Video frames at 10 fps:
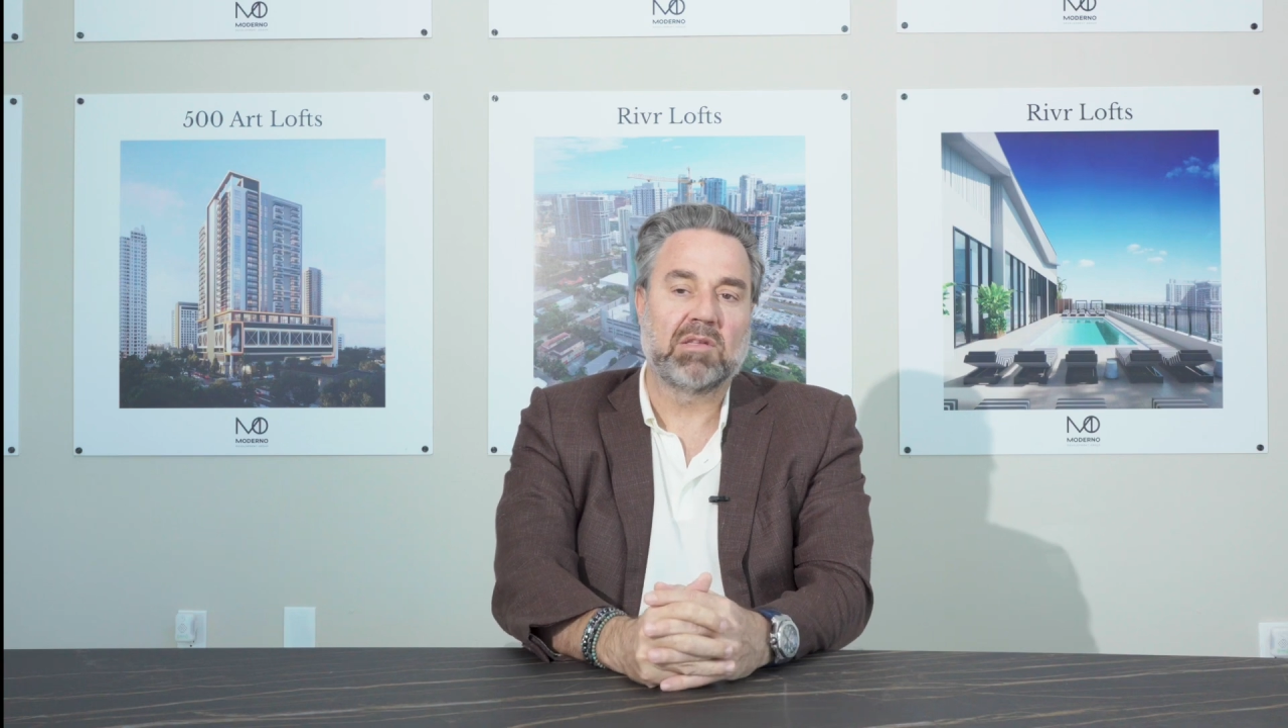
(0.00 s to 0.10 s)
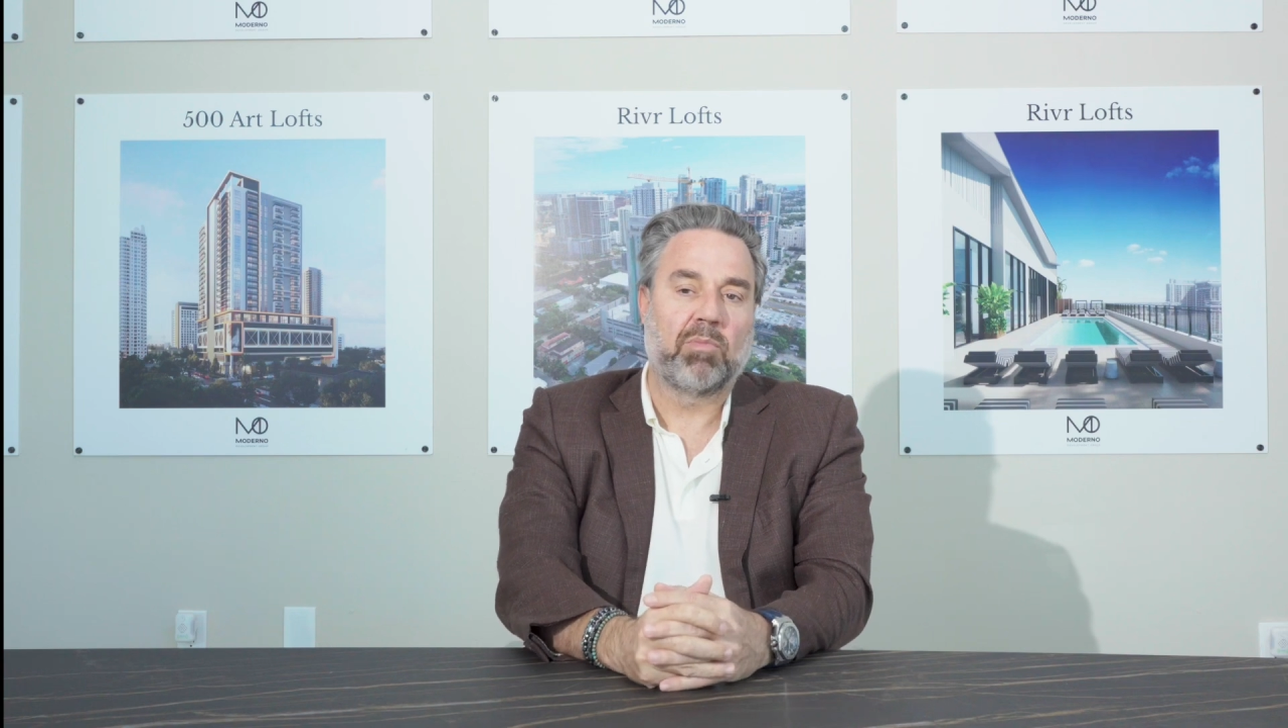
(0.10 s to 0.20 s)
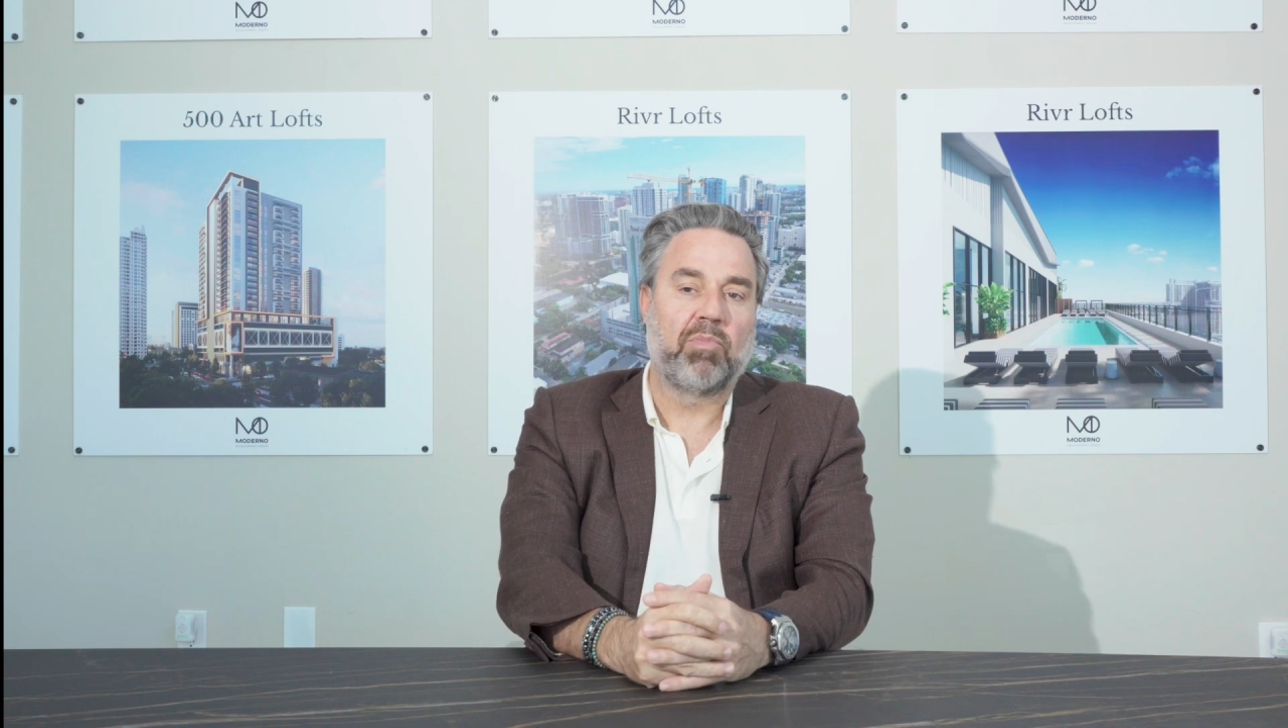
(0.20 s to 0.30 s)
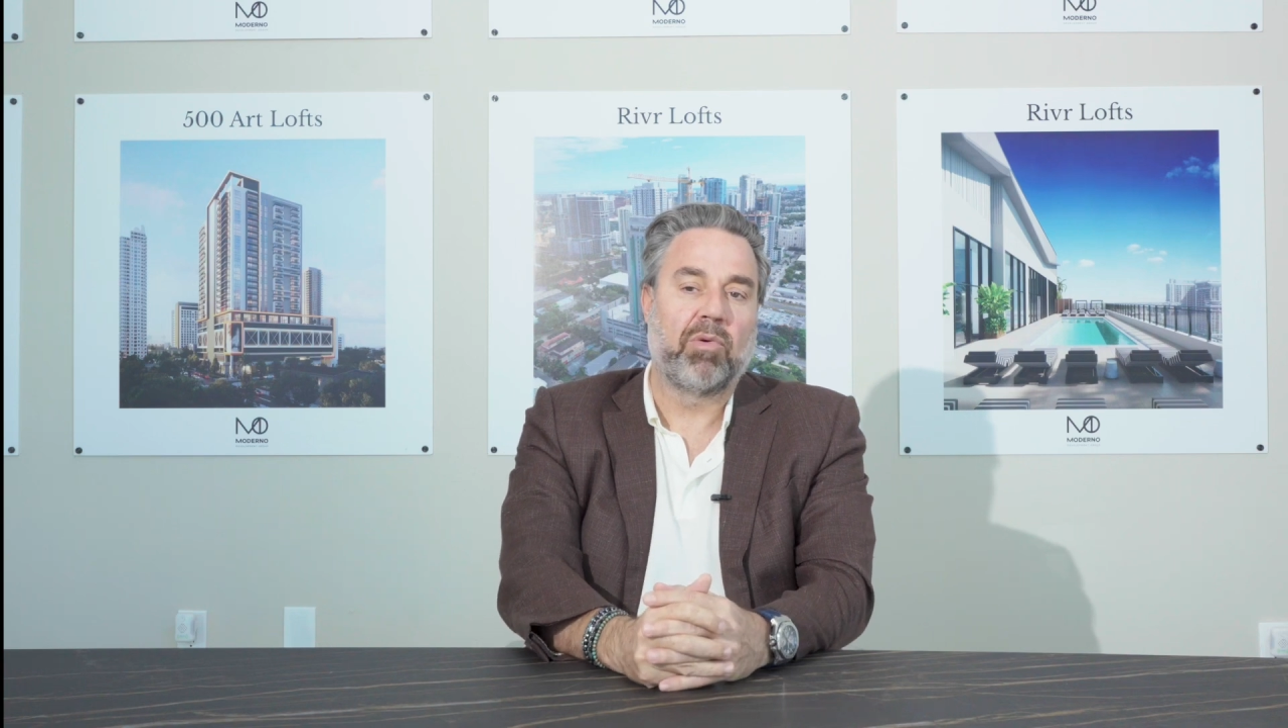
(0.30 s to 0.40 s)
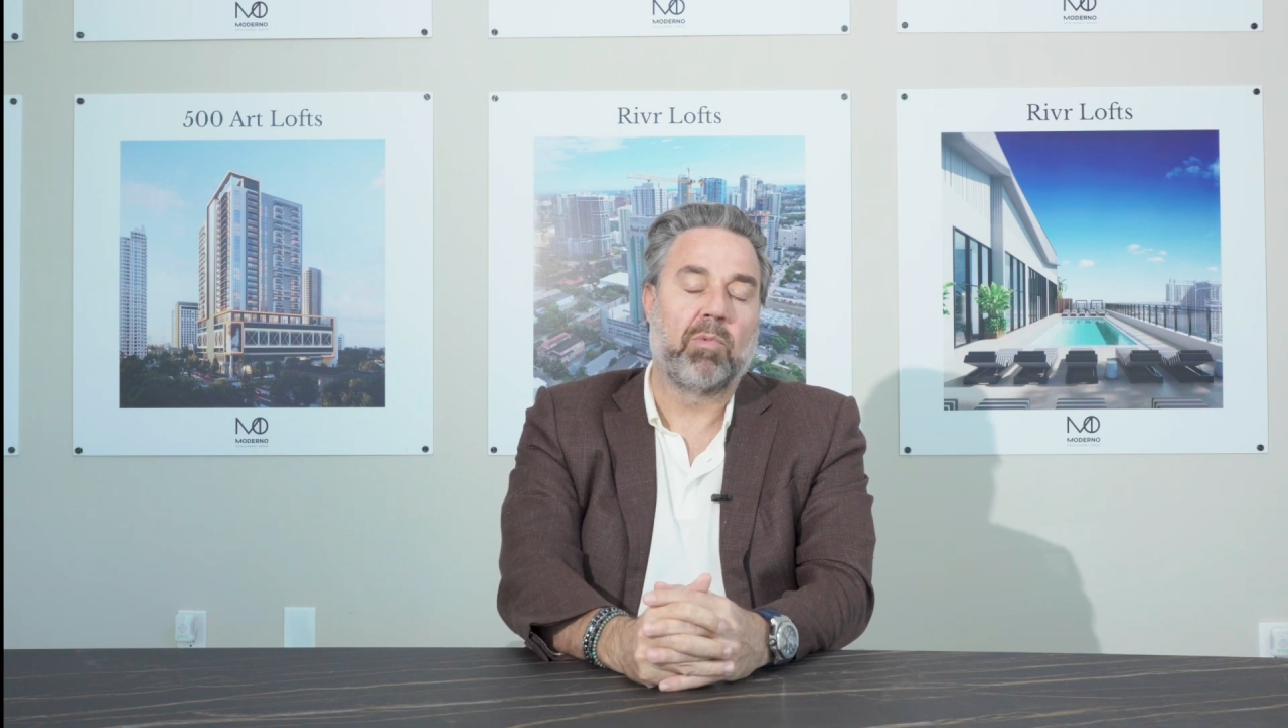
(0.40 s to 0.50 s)
to
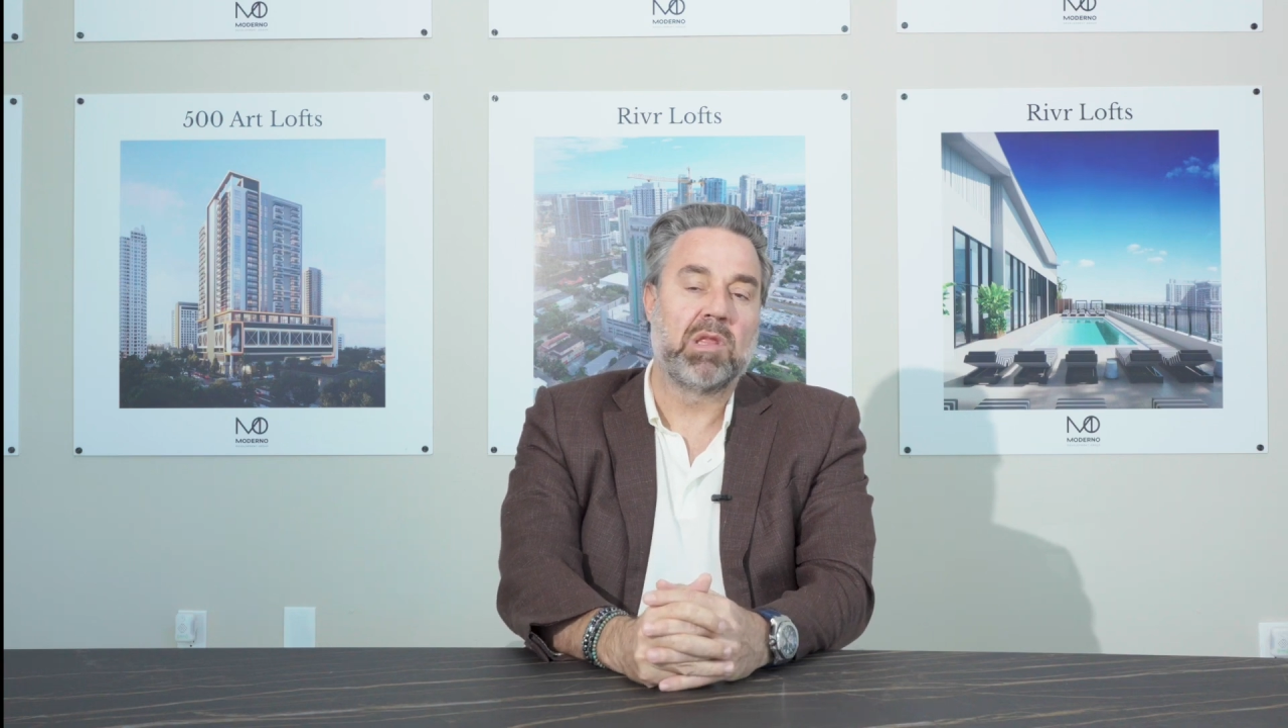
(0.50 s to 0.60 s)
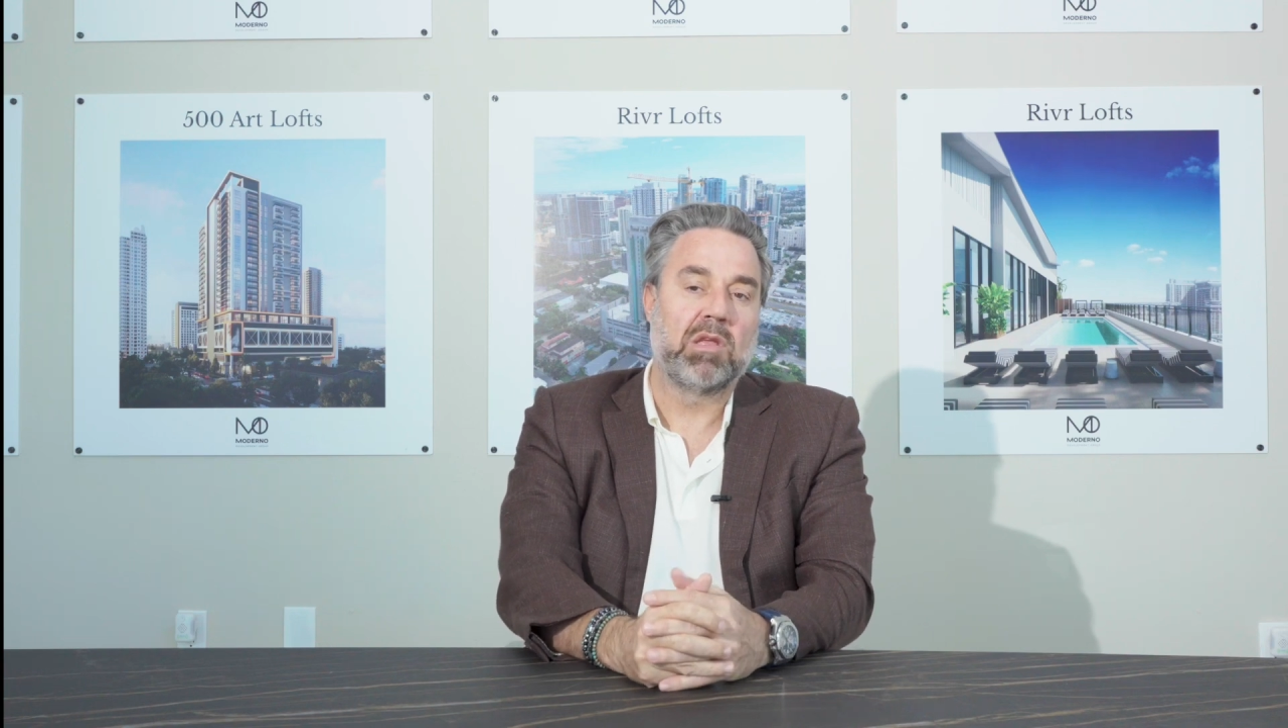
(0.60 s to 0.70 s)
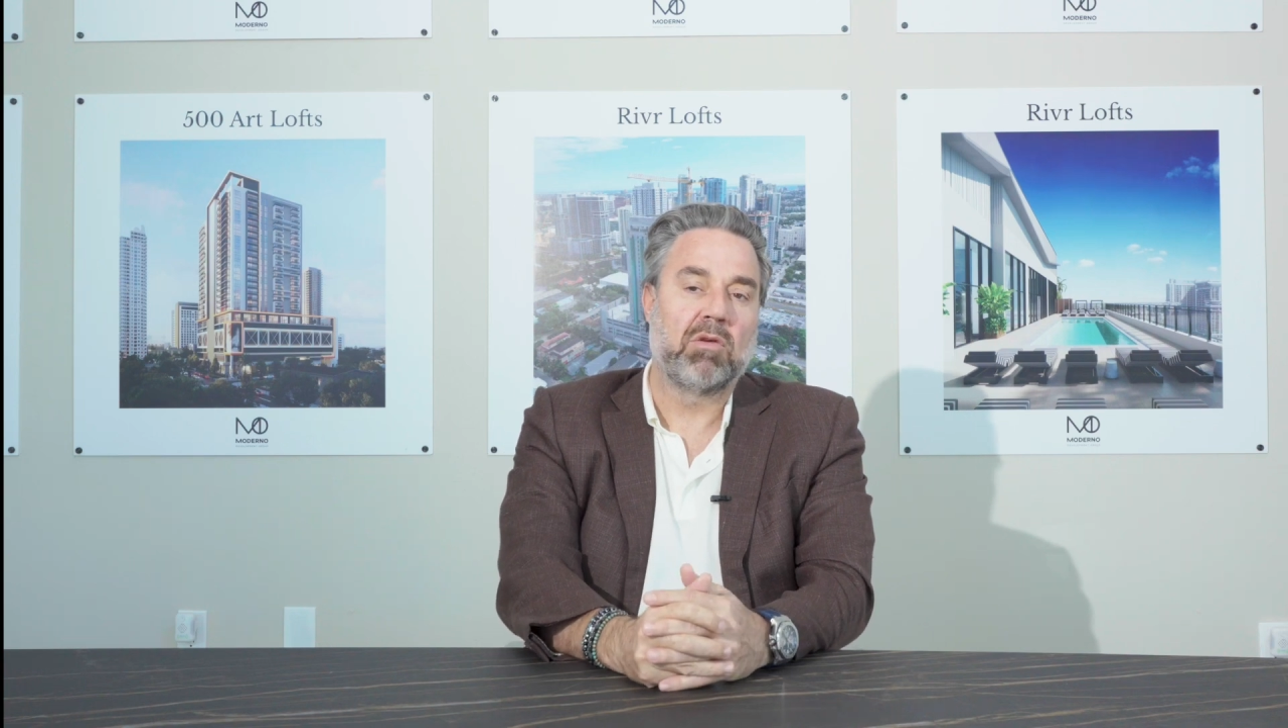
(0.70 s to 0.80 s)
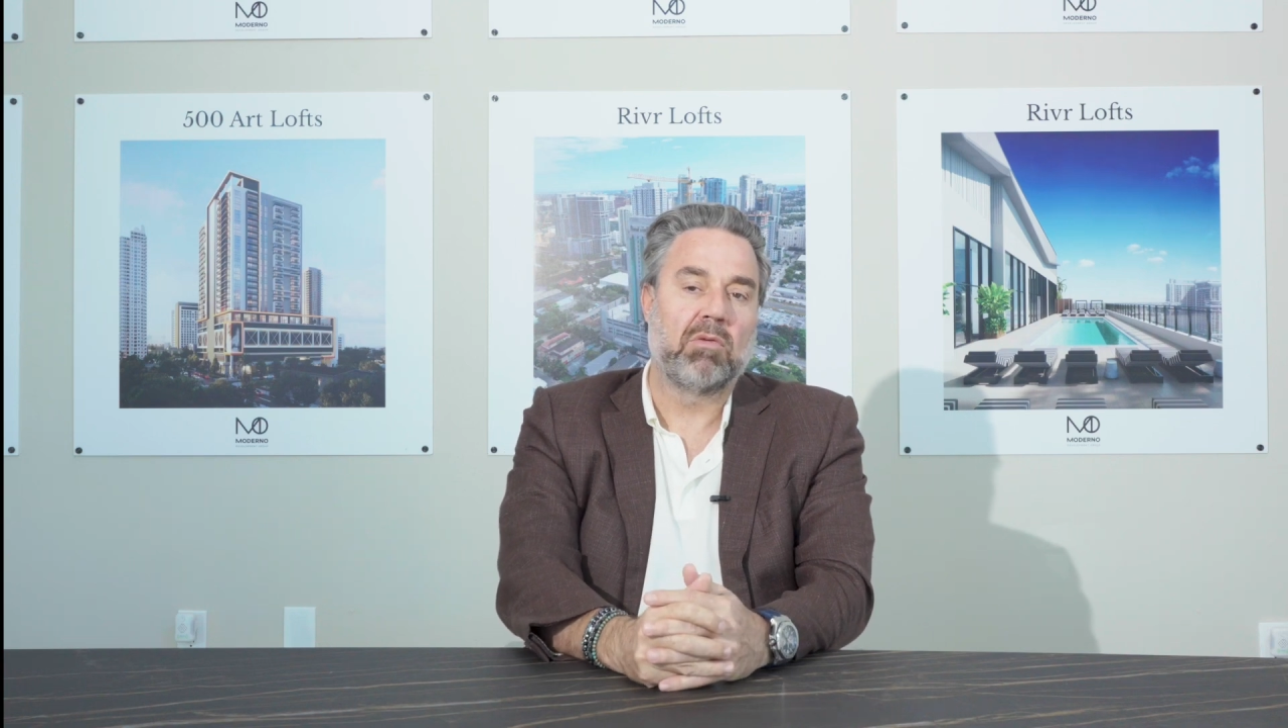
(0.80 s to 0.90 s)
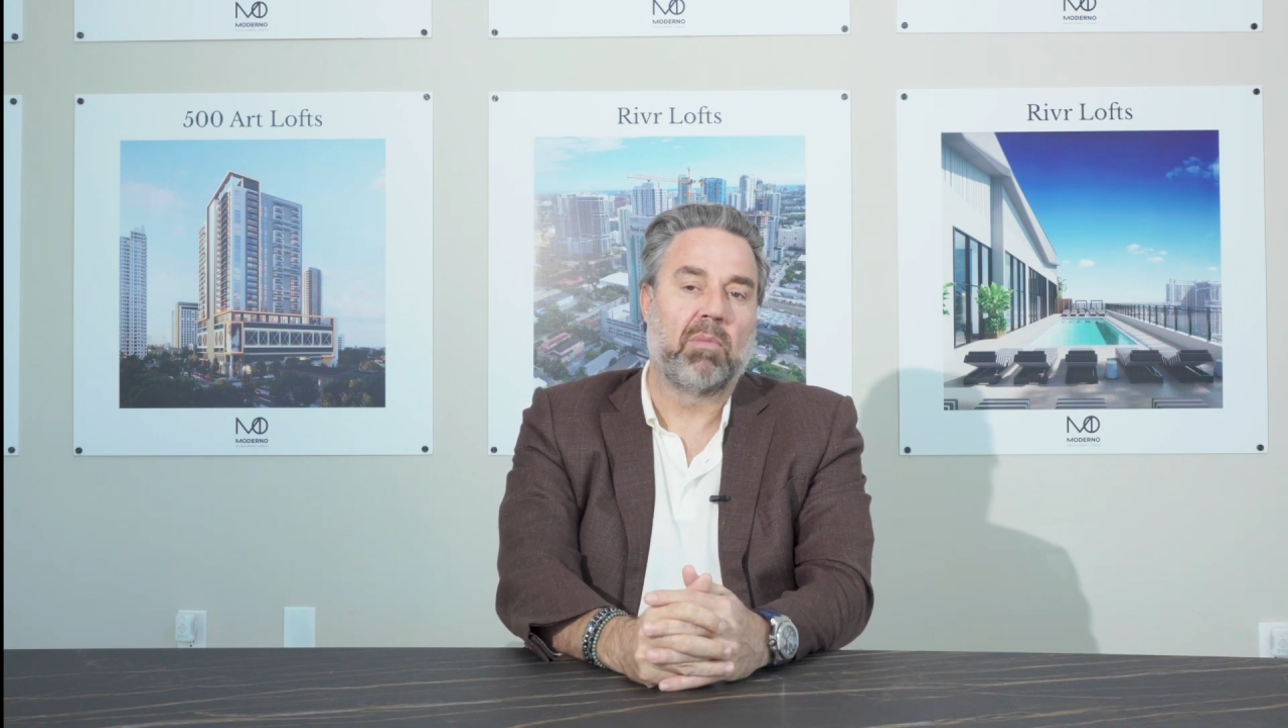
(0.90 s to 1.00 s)
put with
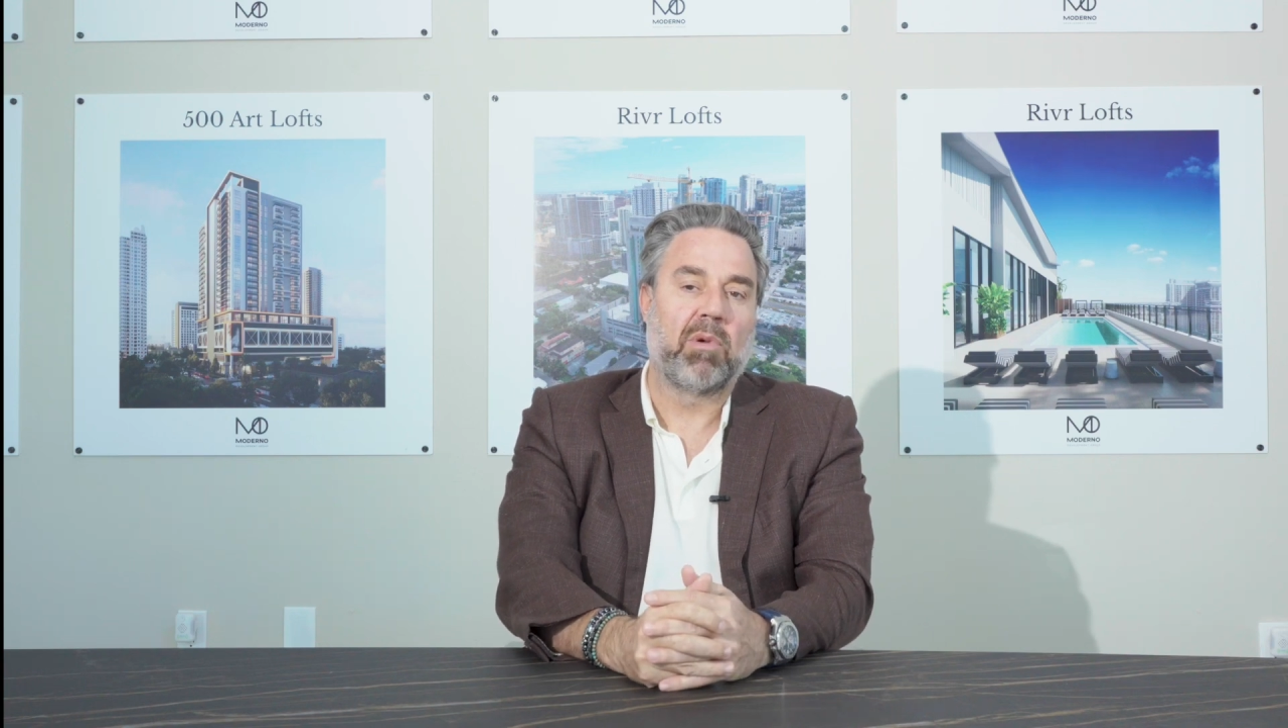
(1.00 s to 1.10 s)
you